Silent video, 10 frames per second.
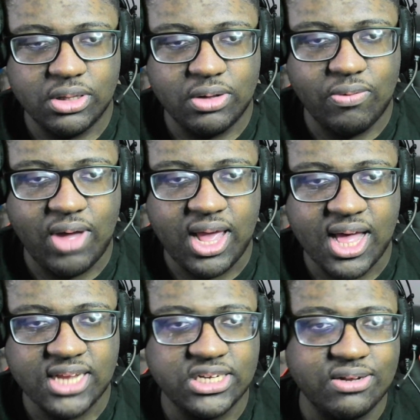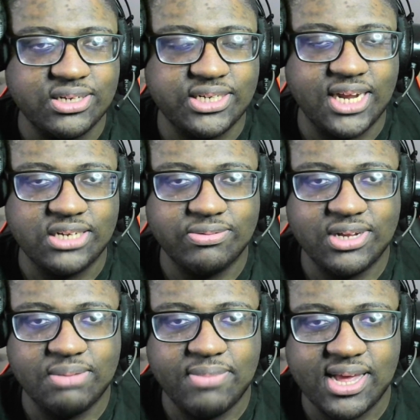why y'all so obsessed
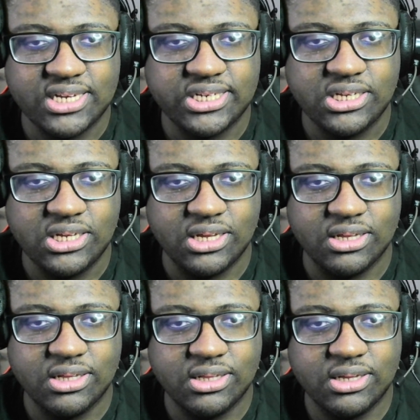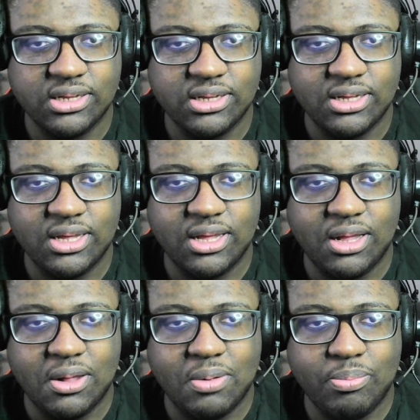with Maxxine?
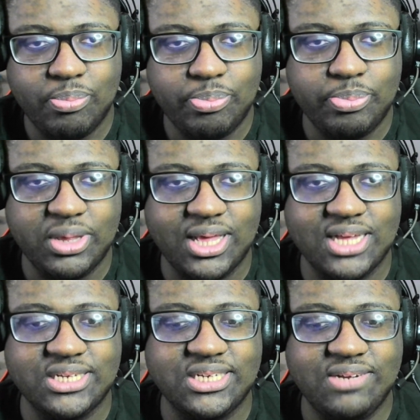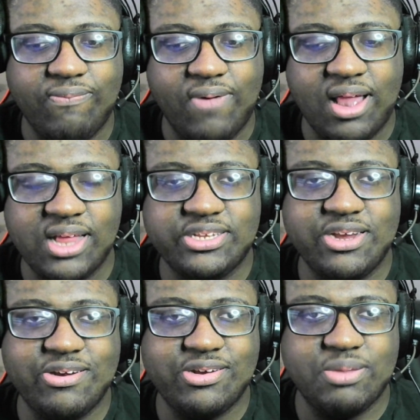Because he
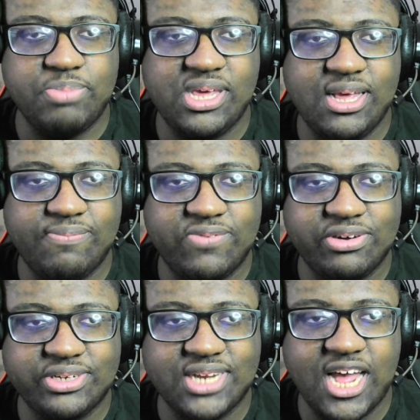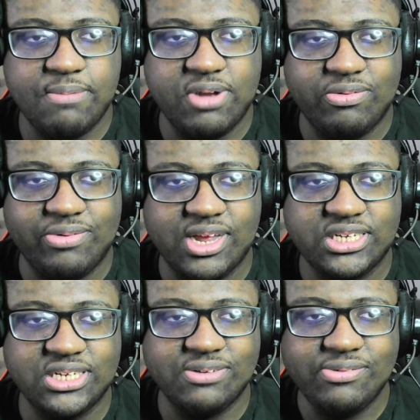volunteered to be first time in
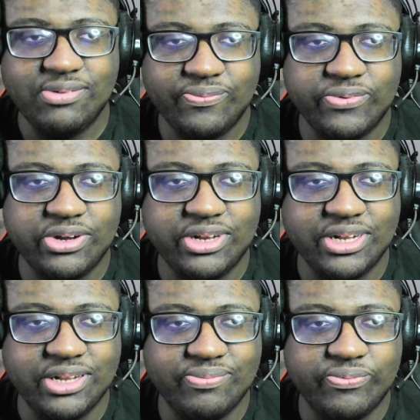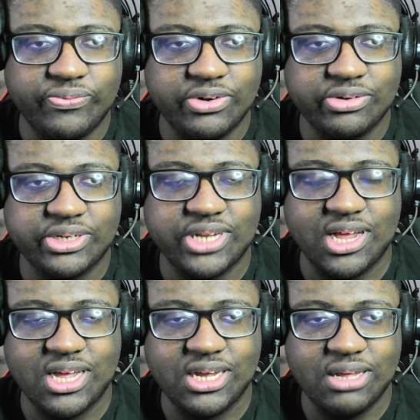wrestle for the first
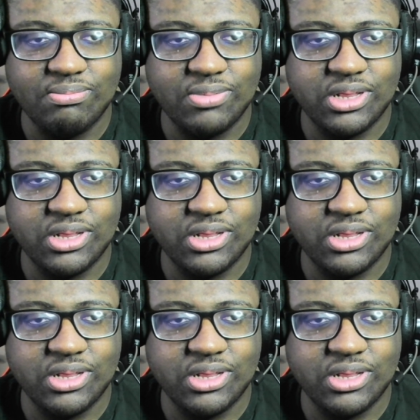time?